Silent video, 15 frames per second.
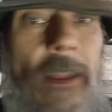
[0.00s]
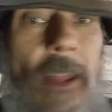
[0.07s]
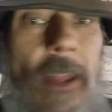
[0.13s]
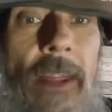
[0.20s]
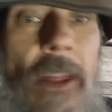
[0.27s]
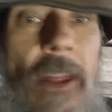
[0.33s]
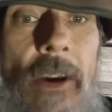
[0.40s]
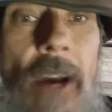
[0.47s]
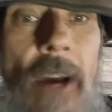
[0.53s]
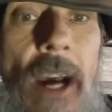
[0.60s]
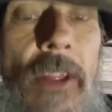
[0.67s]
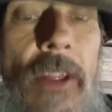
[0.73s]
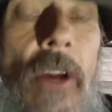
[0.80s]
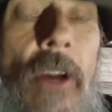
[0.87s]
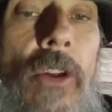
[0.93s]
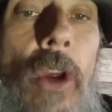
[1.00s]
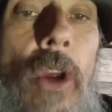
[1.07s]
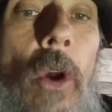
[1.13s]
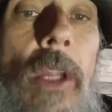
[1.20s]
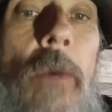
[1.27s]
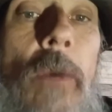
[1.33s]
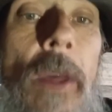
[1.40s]
They're the
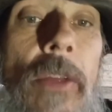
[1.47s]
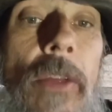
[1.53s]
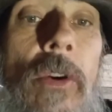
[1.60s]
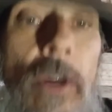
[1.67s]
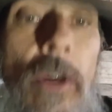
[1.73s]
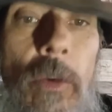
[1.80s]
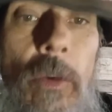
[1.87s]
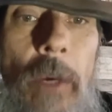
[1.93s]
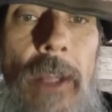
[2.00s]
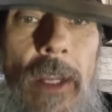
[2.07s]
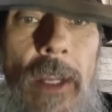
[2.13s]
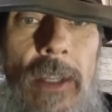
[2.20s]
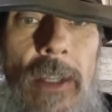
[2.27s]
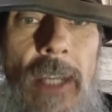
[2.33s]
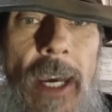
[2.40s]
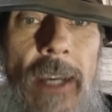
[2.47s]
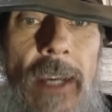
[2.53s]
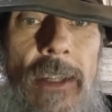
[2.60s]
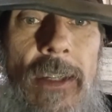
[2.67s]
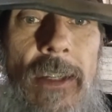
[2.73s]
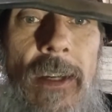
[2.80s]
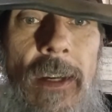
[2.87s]
only way they're going to win this
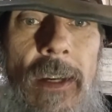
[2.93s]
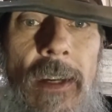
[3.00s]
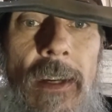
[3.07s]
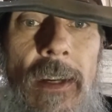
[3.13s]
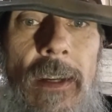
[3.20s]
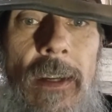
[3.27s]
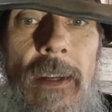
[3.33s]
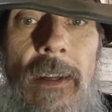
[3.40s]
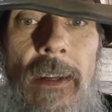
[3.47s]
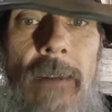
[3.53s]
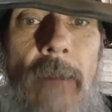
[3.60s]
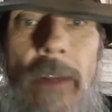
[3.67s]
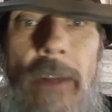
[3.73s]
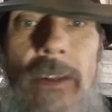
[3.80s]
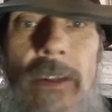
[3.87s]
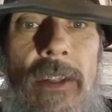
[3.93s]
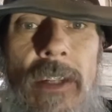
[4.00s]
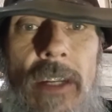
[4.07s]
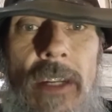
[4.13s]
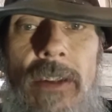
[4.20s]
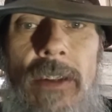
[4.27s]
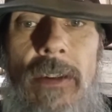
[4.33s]
case, brothers and
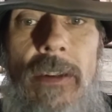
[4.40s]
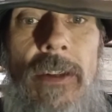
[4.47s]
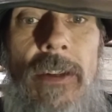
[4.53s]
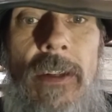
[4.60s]
sisters,